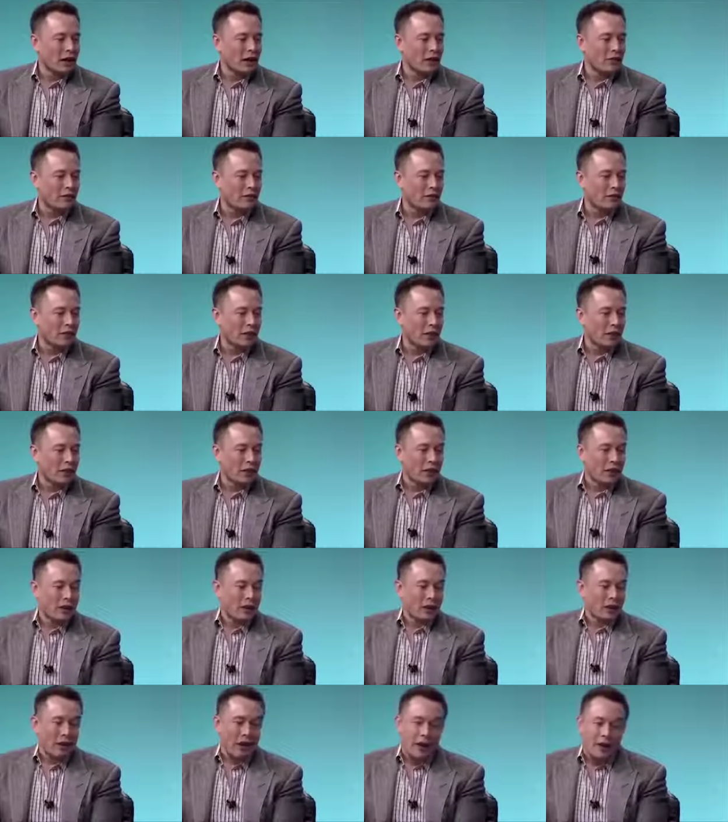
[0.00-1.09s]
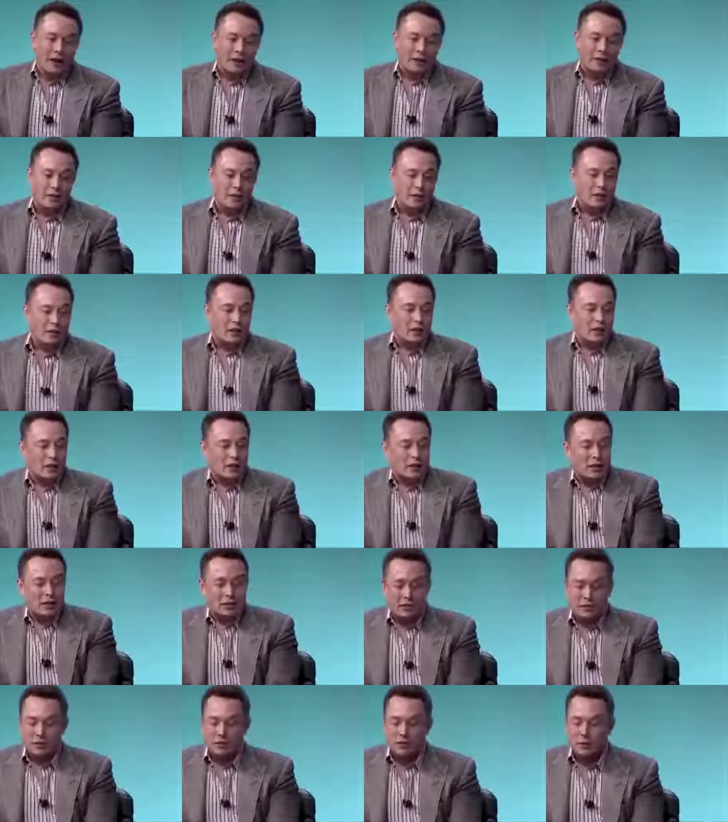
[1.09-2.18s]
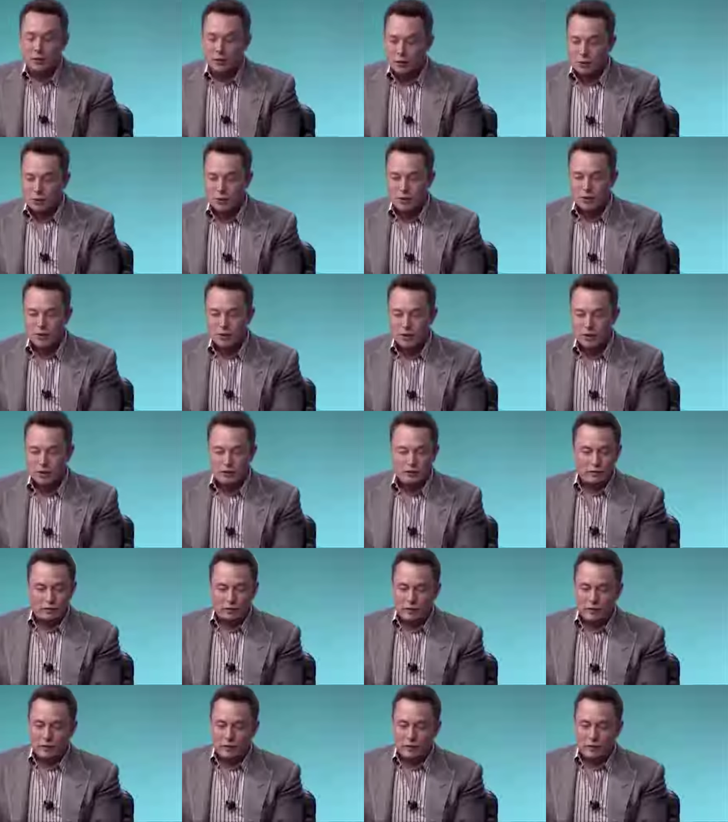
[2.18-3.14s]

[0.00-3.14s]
um, and it's like, that just seemed extremely